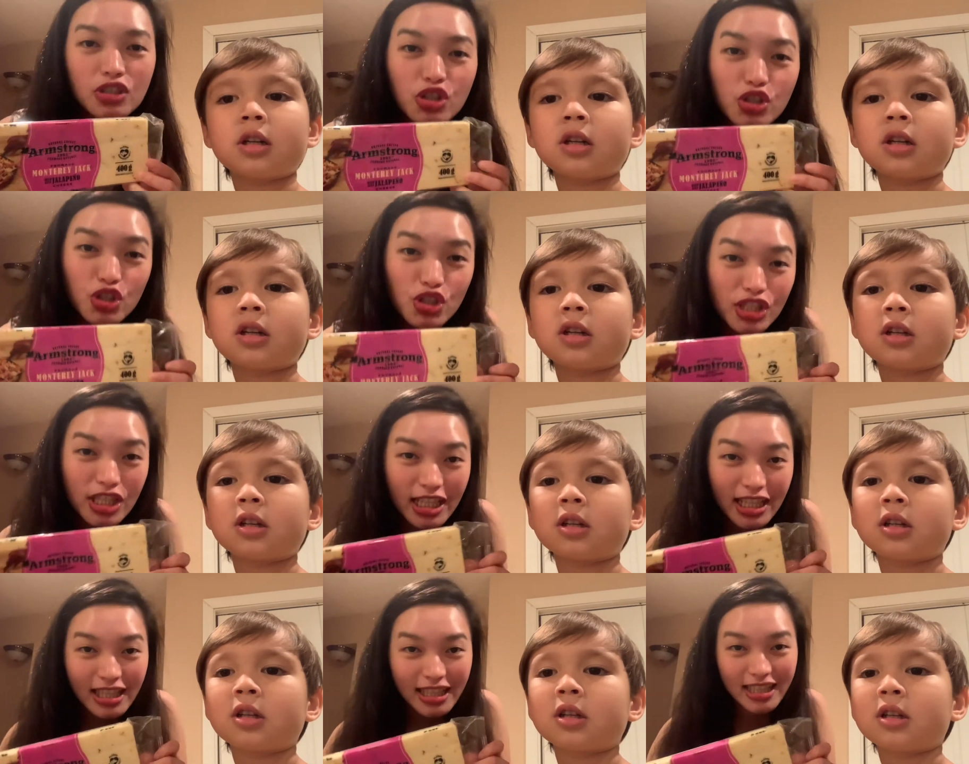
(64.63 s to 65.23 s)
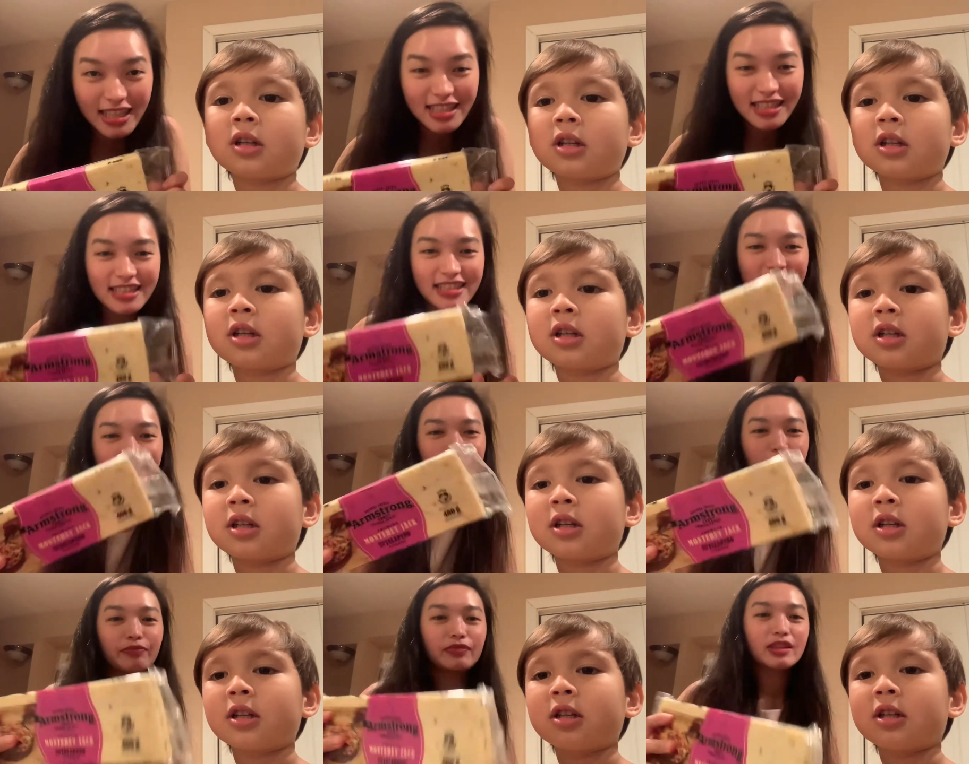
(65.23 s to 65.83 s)
Speaker 1: cheese.
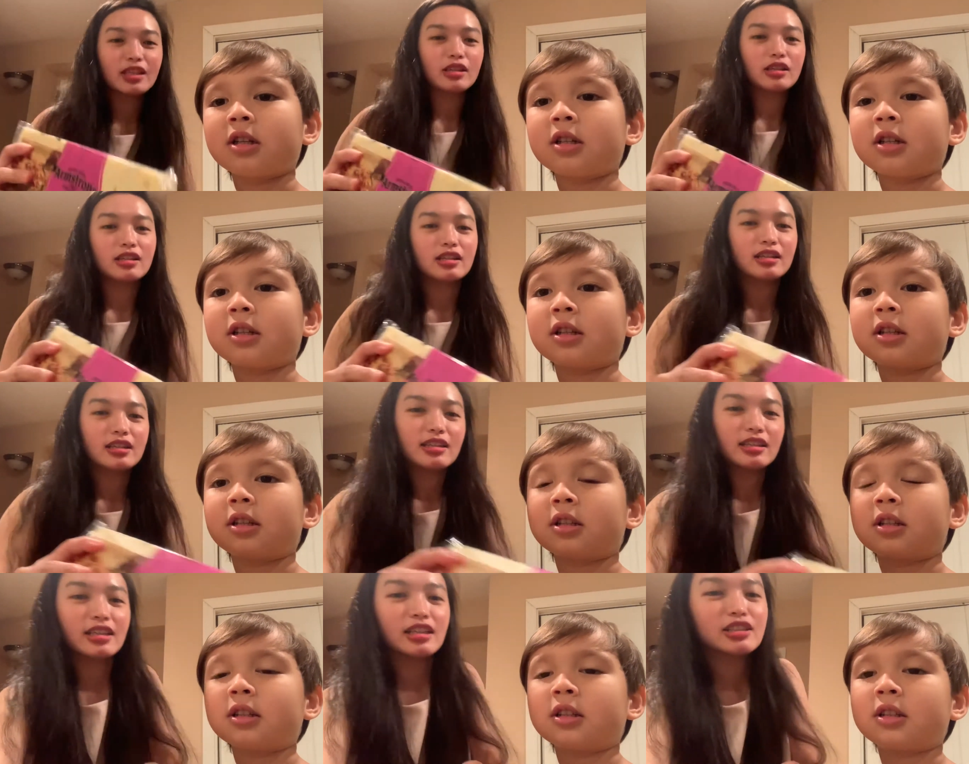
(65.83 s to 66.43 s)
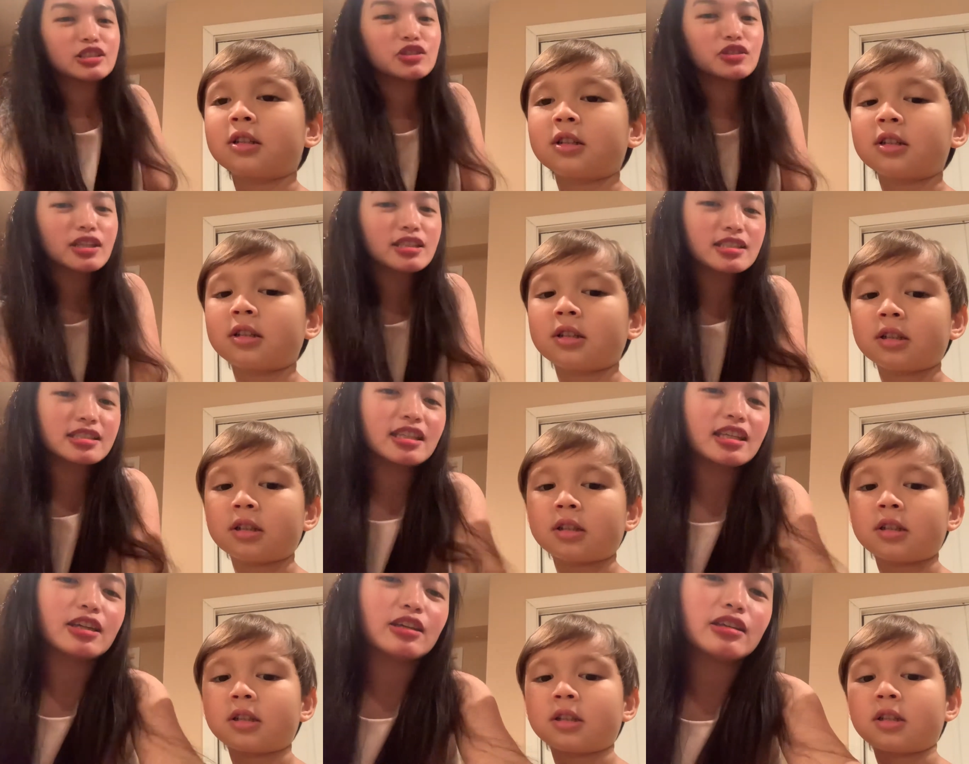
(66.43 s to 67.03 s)
As you can
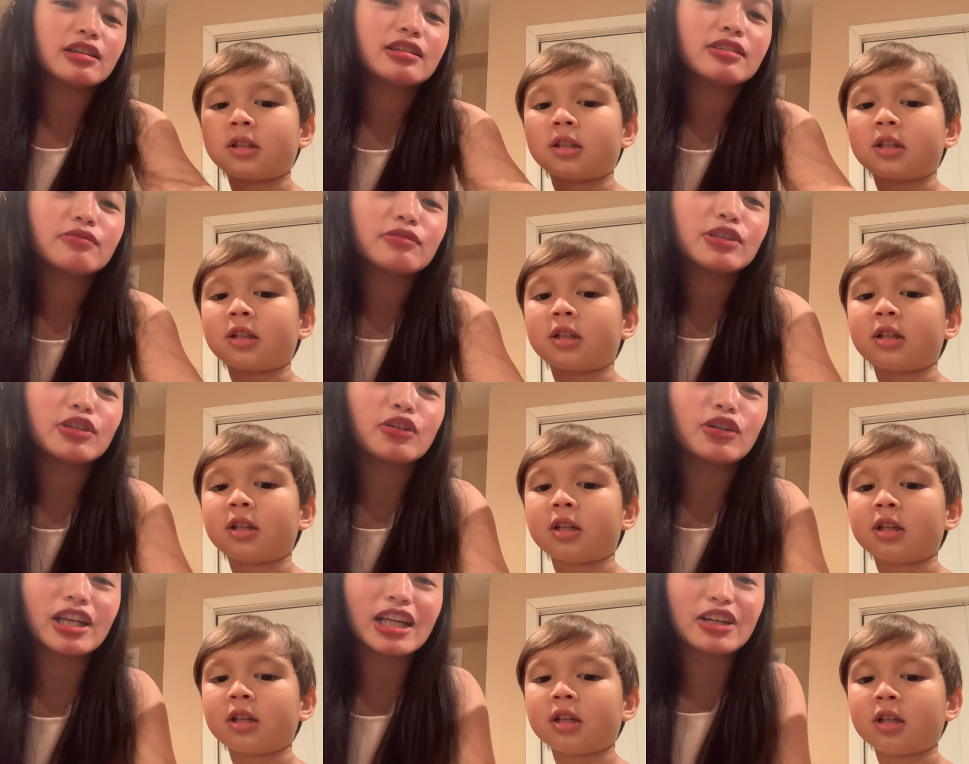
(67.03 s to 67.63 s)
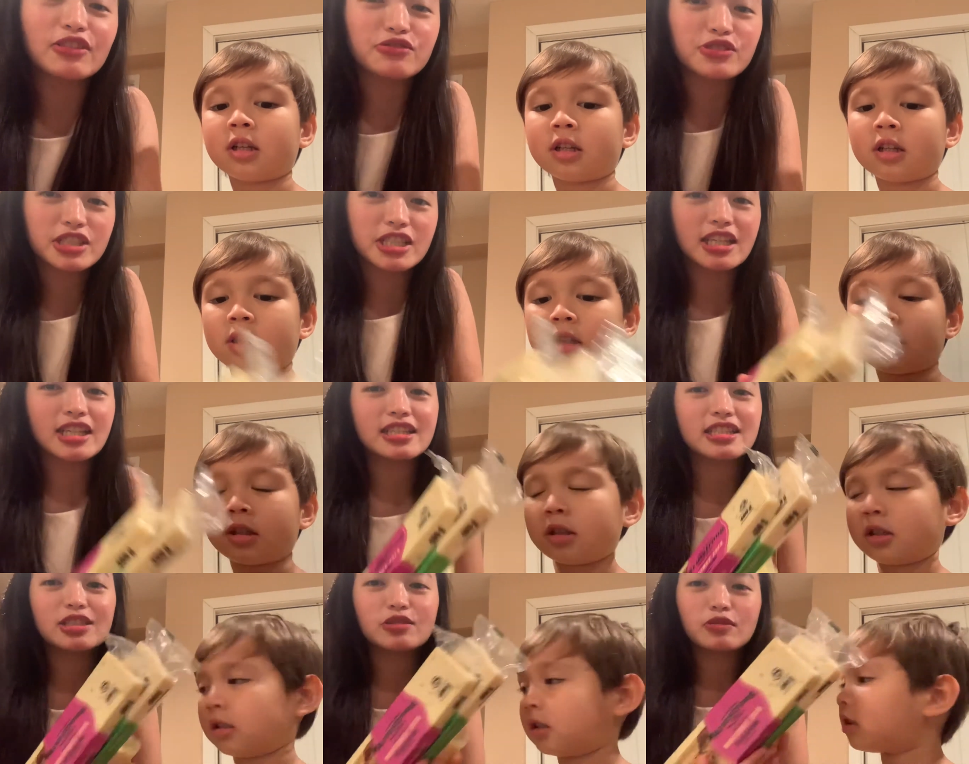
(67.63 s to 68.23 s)
see, we don't love
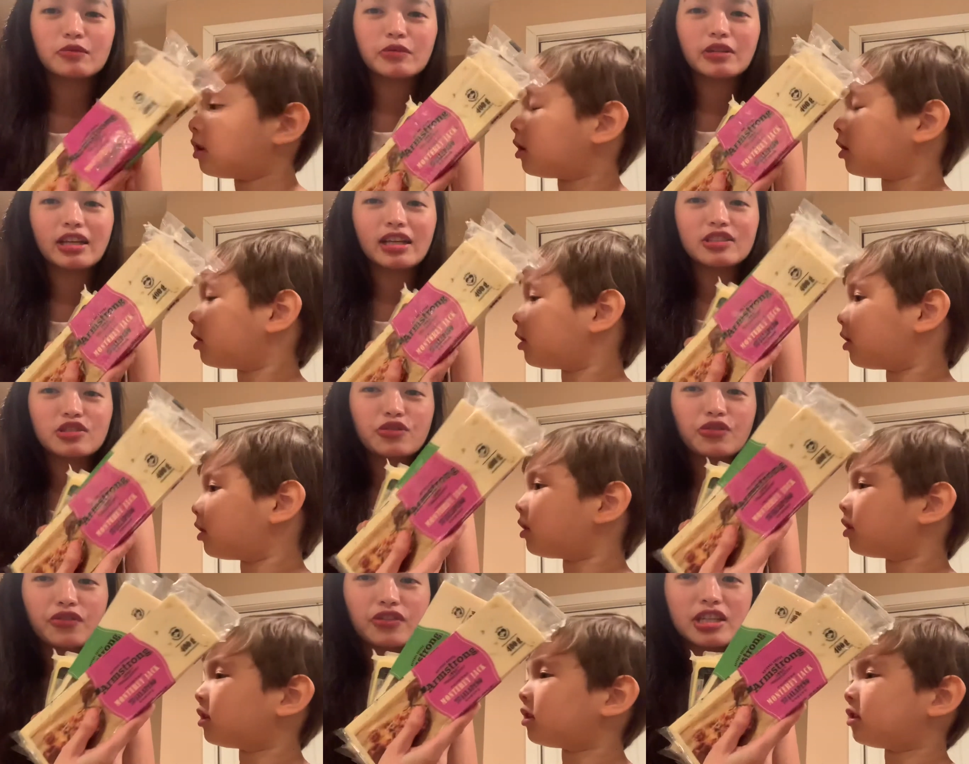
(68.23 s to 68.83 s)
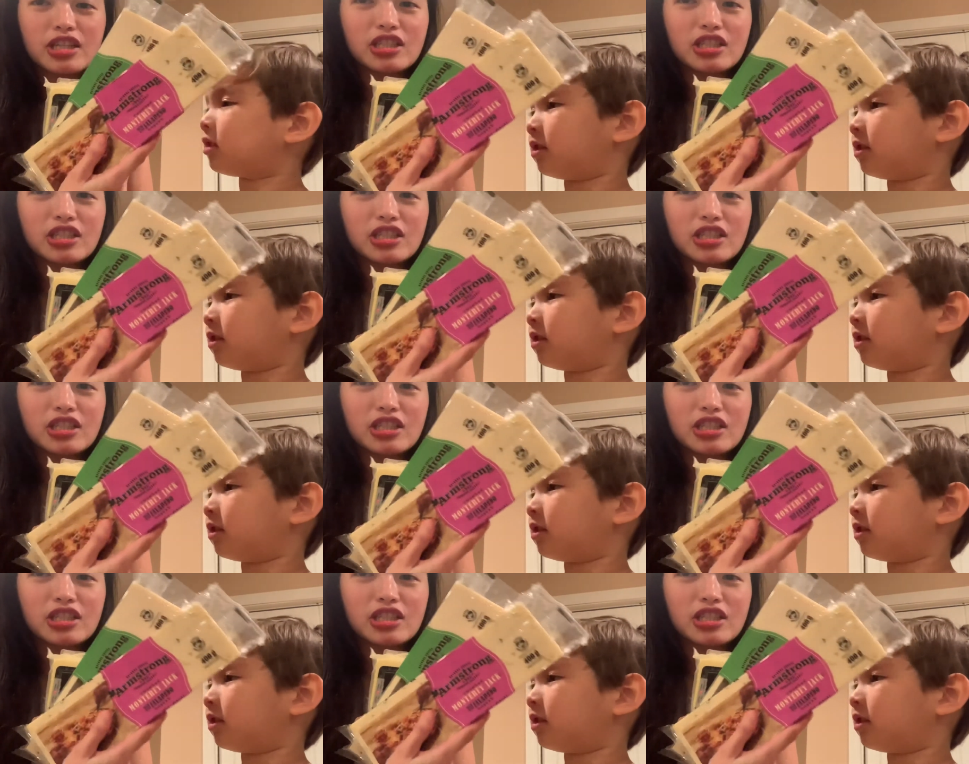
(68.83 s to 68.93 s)
cheese, that's why we got three